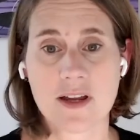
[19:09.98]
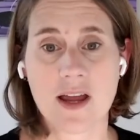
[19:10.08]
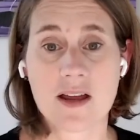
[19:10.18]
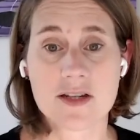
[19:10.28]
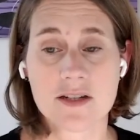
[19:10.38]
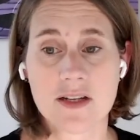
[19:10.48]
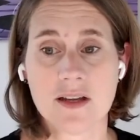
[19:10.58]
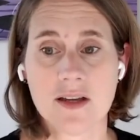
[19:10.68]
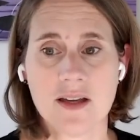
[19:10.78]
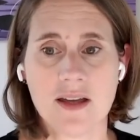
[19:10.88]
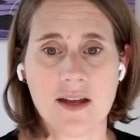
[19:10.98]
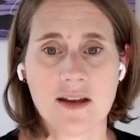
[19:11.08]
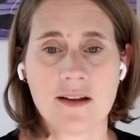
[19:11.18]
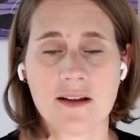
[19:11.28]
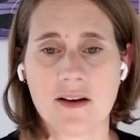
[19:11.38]
Actually,
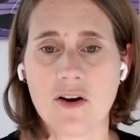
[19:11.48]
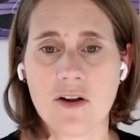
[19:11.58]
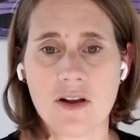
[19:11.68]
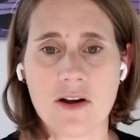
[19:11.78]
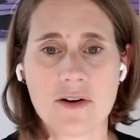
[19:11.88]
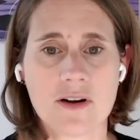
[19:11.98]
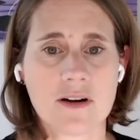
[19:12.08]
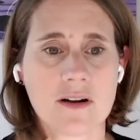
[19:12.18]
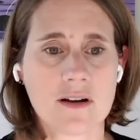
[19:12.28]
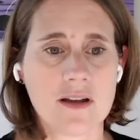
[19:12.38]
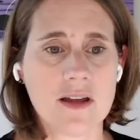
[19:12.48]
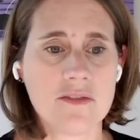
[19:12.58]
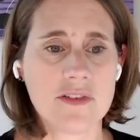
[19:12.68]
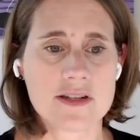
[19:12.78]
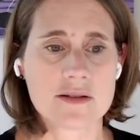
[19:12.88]
in all our
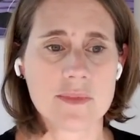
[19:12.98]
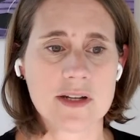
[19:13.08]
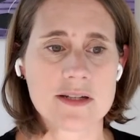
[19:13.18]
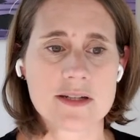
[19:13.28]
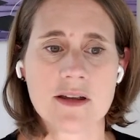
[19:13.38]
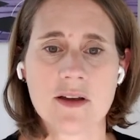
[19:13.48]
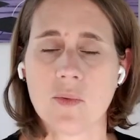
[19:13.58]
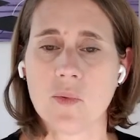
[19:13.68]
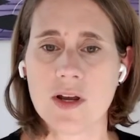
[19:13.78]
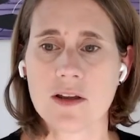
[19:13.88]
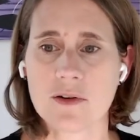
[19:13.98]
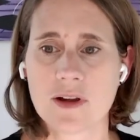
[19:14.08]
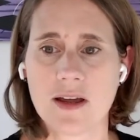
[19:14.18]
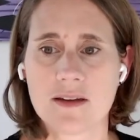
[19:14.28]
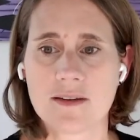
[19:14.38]
investments, we look
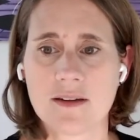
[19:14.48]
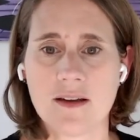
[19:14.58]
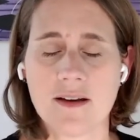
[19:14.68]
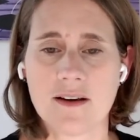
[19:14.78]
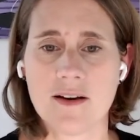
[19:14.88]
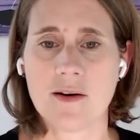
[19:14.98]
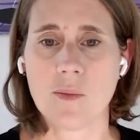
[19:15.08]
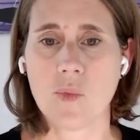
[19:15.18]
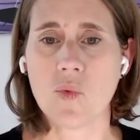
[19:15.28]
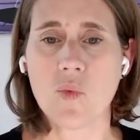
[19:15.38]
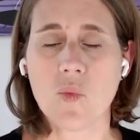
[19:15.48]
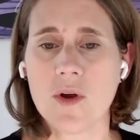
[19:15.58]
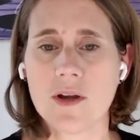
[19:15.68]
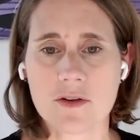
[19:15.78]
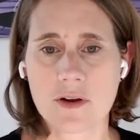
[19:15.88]
at
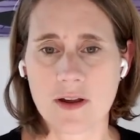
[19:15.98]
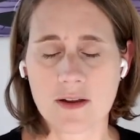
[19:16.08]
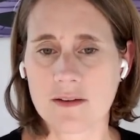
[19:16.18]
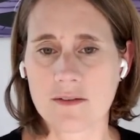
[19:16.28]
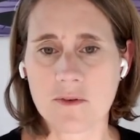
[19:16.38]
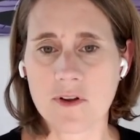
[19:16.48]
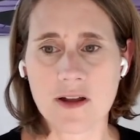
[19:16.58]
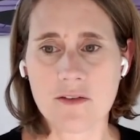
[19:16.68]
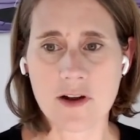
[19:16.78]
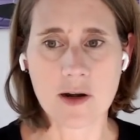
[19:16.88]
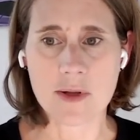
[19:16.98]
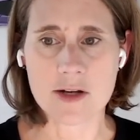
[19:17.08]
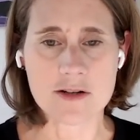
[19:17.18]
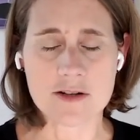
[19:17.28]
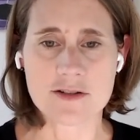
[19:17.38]
the
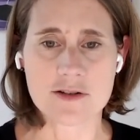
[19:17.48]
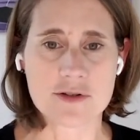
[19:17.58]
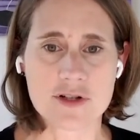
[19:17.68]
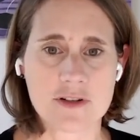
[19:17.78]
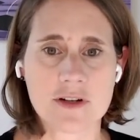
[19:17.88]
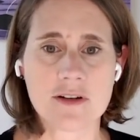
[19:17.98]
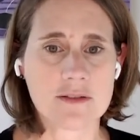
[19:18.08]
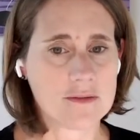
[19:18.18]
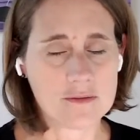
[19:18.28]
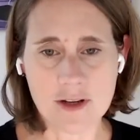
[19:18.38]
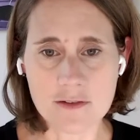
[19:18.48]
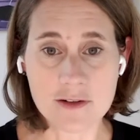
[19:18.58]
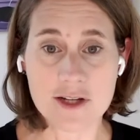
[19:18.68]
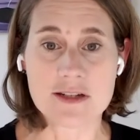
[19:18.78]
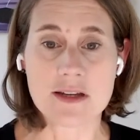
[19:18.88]
environmental, social, and
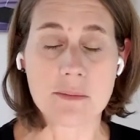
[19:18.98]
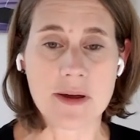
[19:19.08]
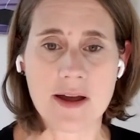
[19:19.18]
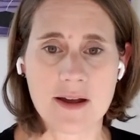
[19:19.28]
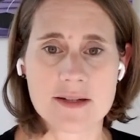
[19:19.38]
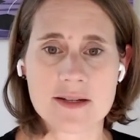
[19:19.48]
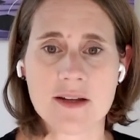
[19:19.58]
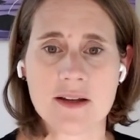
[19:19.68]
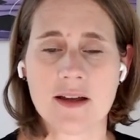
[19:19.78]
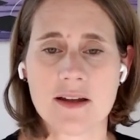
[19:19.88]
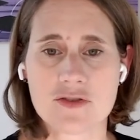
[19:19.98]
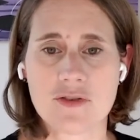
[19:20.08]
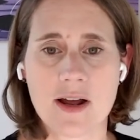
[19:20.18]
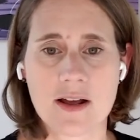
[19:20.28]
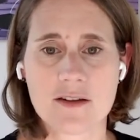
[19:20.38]
governance impacts and
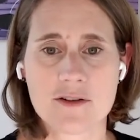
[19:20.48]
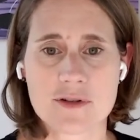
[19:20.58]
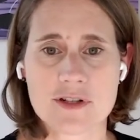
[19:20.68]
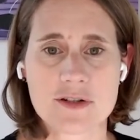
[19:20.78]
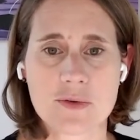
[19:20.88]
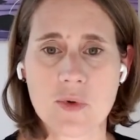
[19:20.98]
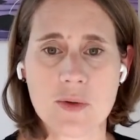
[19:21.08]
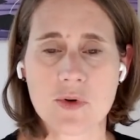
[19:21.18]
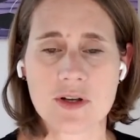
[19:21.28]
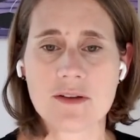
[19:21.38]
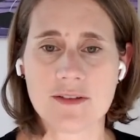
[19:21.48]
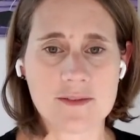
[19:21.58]
track those. So we're